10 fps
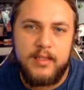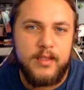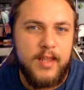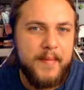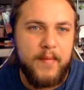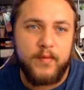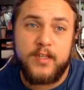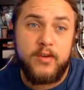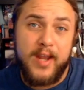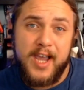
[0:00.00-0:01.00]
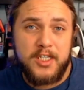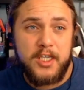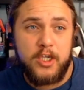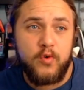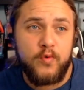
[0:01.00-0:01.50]
A lot of people, so you can actually
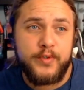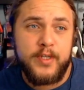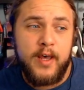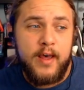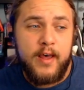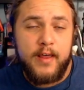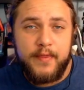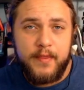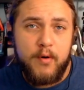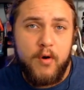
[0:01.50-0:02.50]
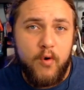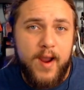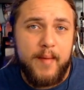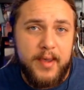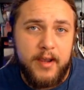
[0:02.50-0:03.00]
use the
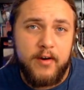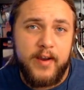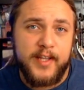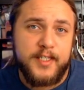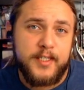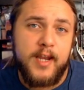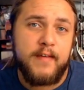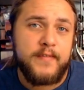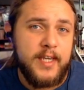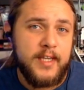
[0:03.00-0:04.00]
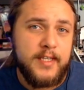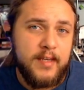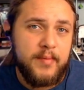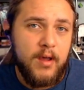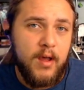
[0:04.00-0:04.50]
program here instead of D&D
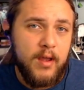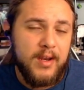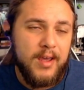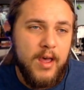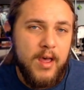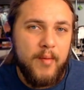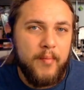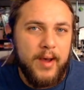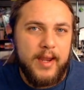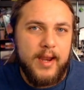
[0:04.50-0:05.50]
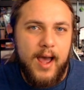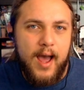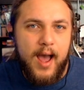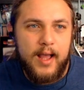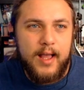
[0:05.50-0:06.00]
Beyond, but
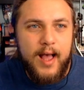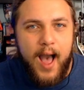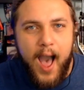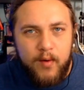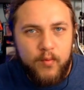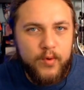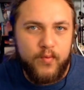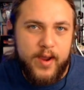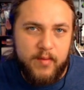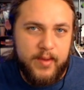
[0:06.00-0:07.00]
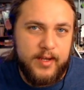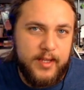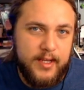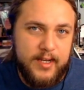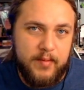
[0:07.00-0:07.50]
I would recommend
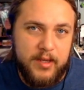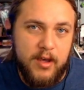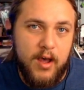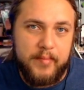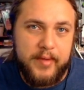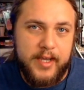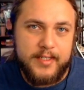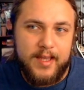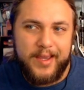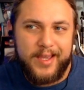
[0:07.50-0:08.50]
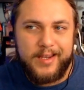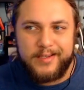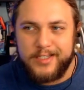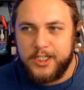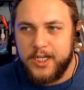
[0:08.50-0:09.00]
D&D Beyond because, I
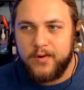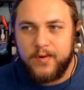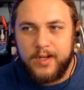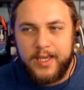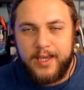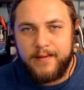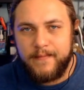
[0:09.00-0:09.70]
mean, generally